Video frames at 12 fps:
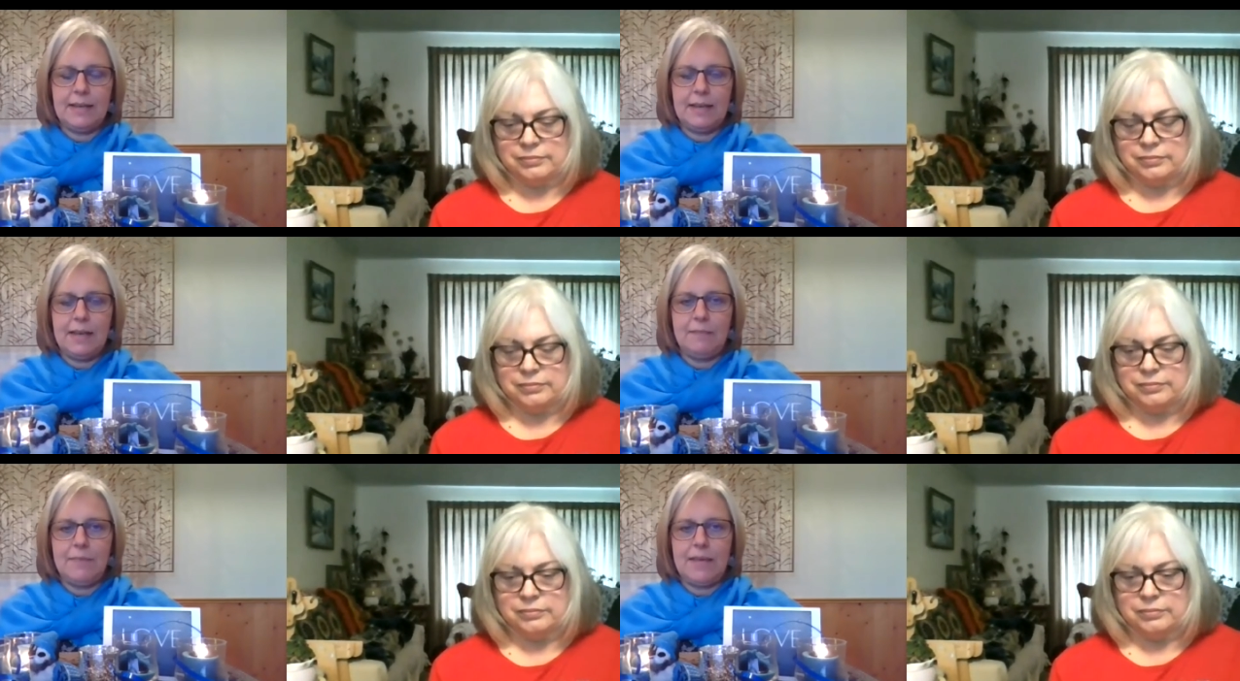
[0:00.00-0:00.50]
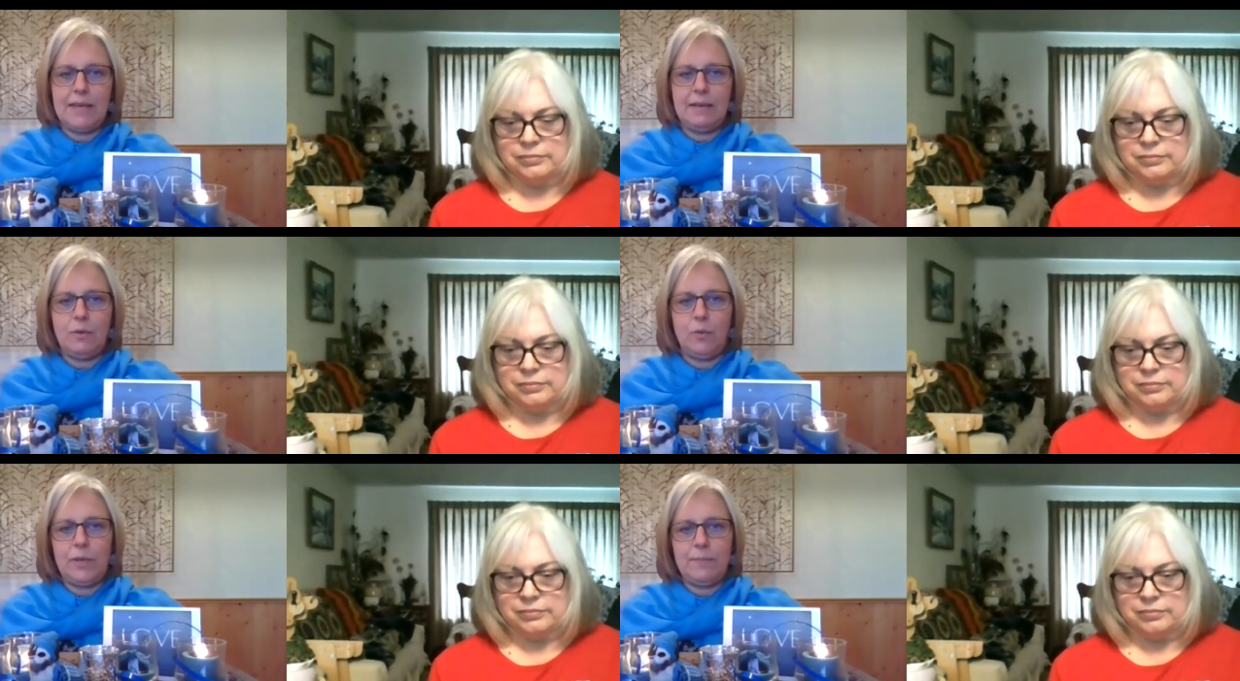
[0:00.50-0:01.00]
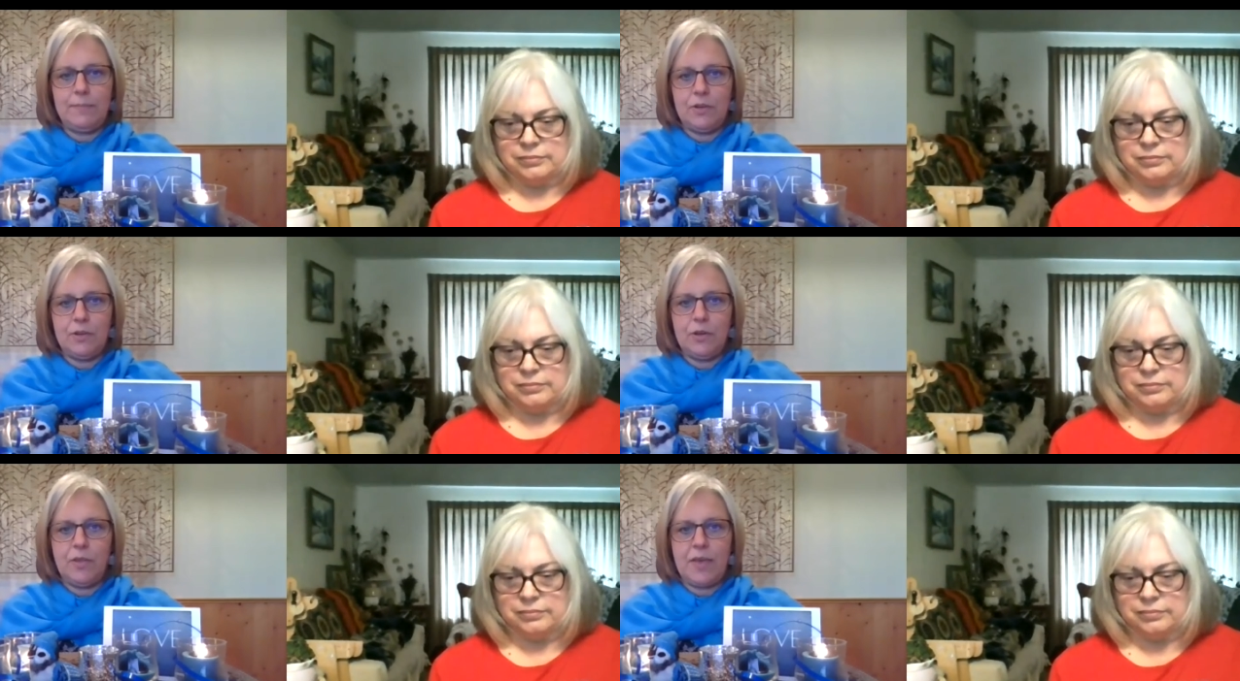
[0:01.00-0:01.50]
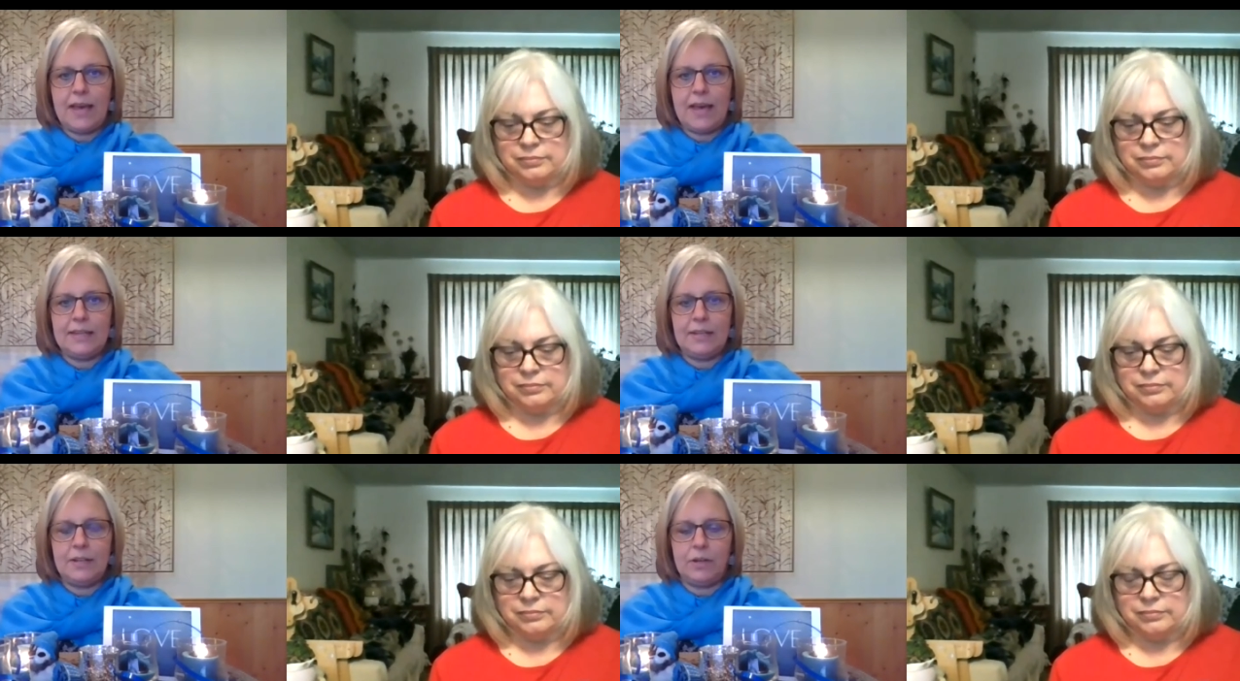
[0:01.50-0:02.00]
Speaker 1: and may we mirror that
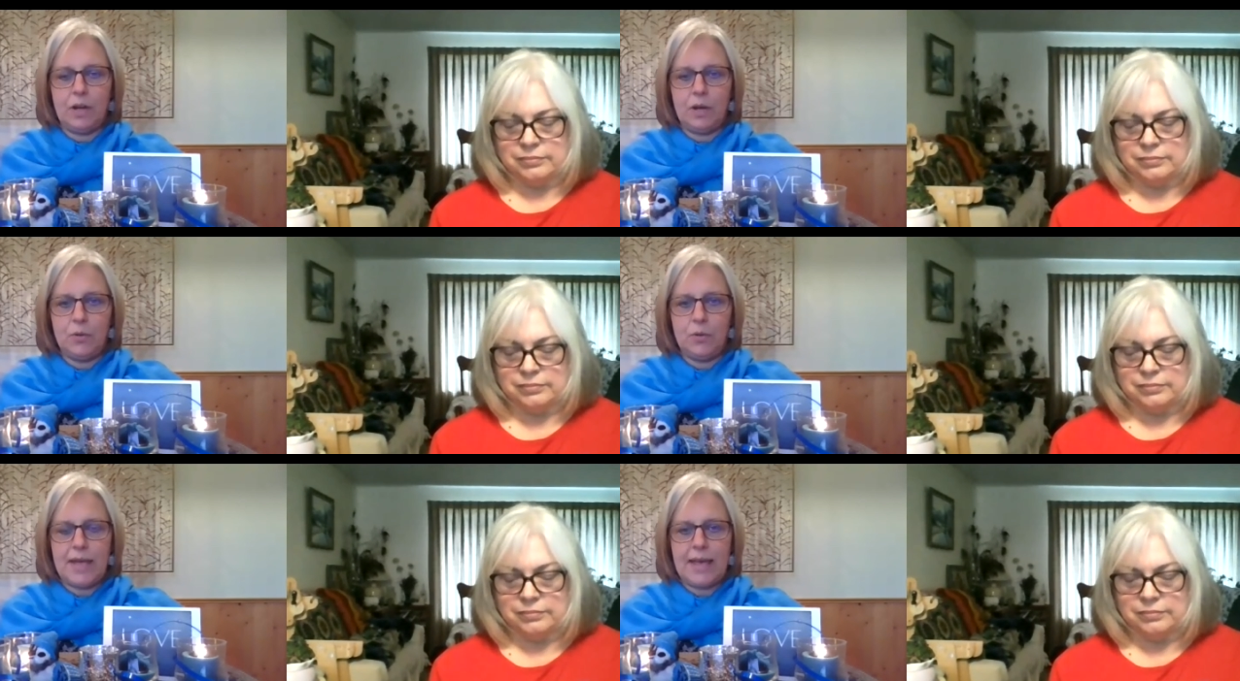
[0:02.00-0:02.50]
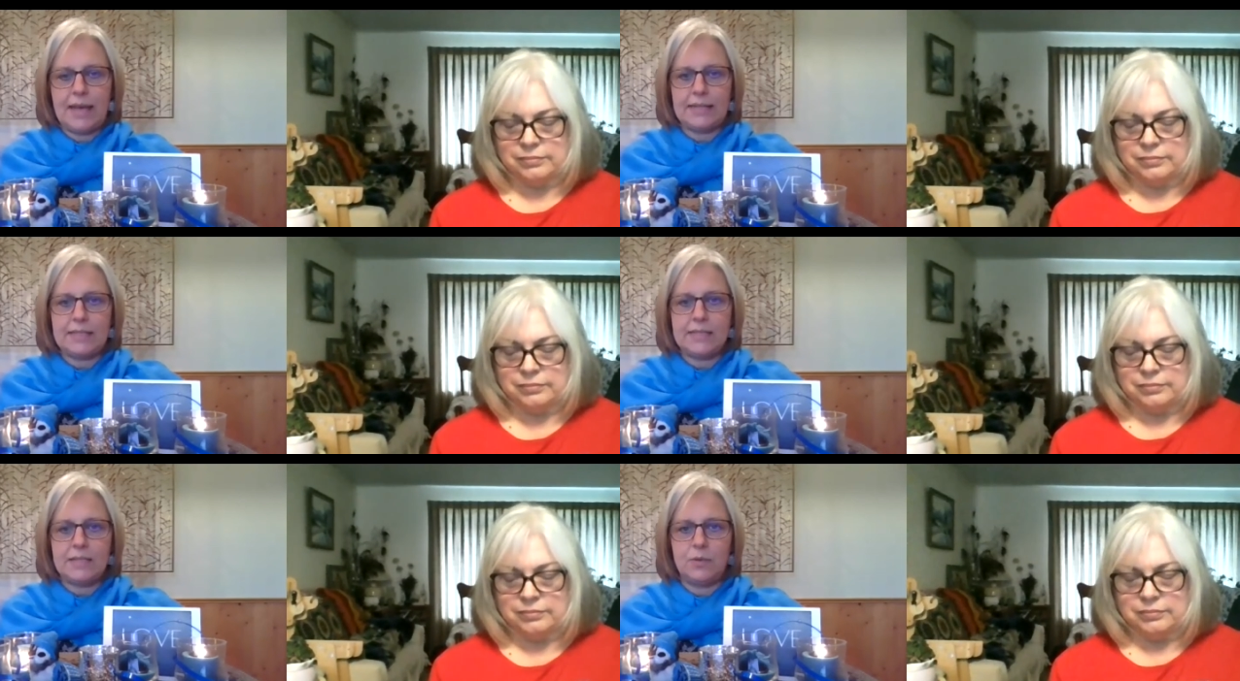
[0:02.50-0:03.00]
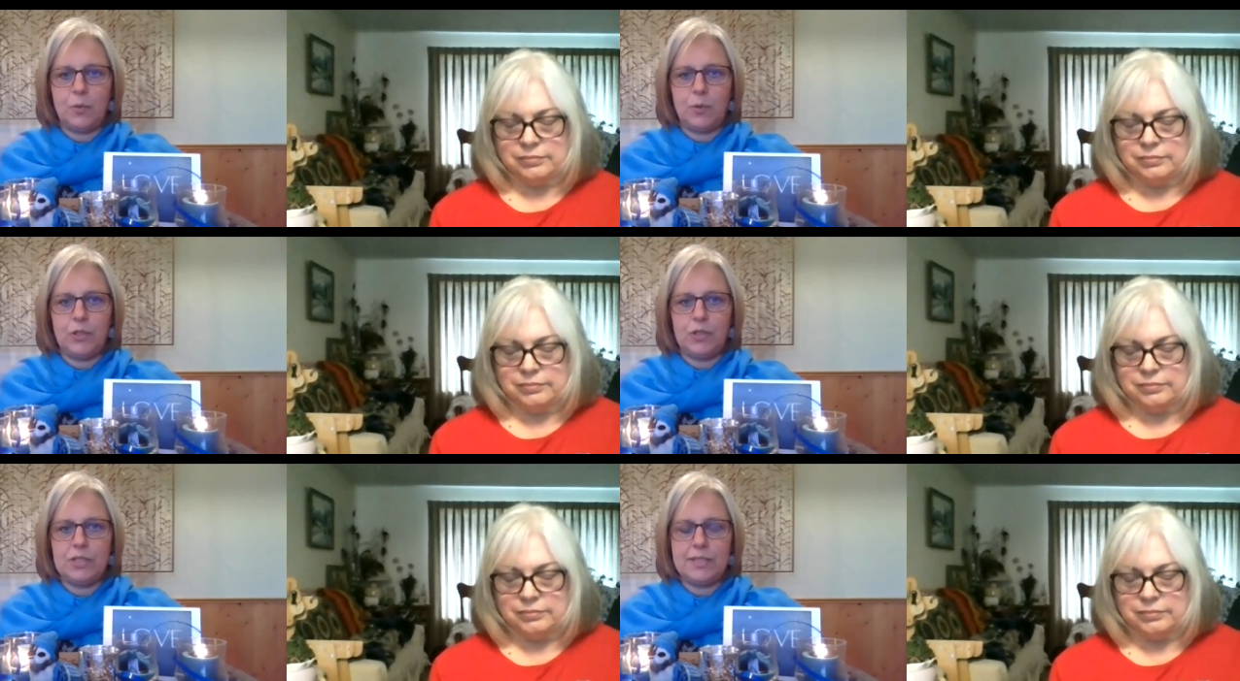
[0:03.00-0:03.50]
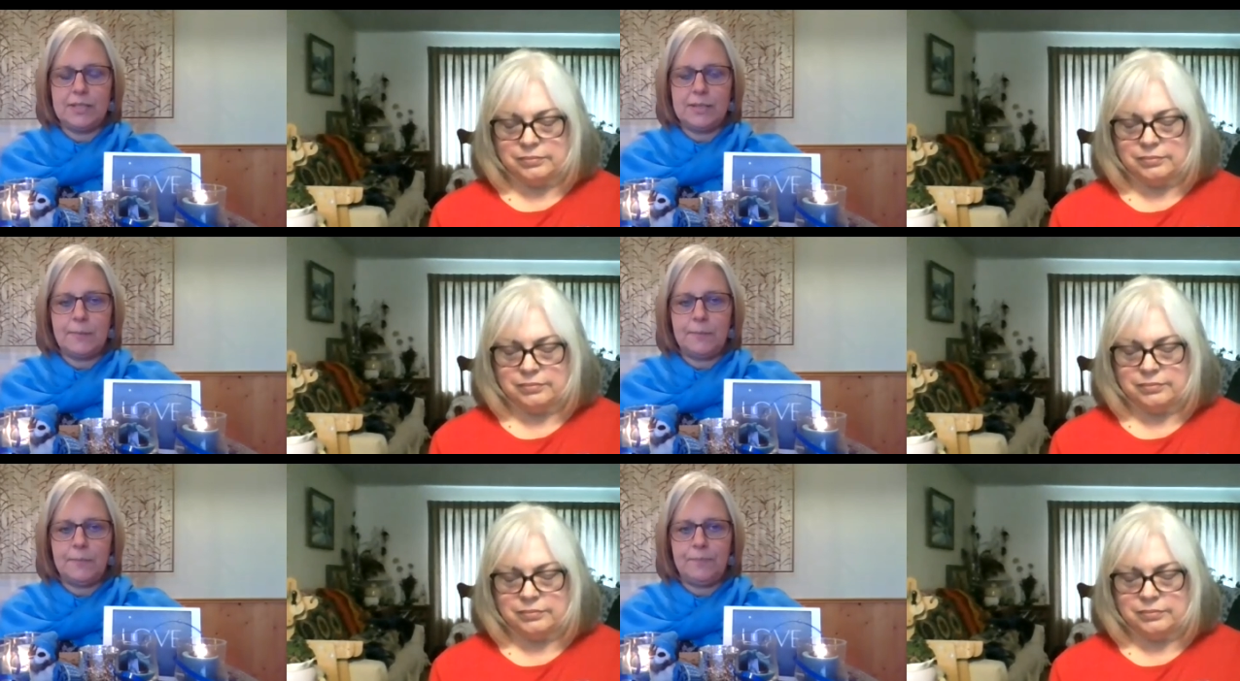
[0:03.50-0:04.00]
in our own acts and words.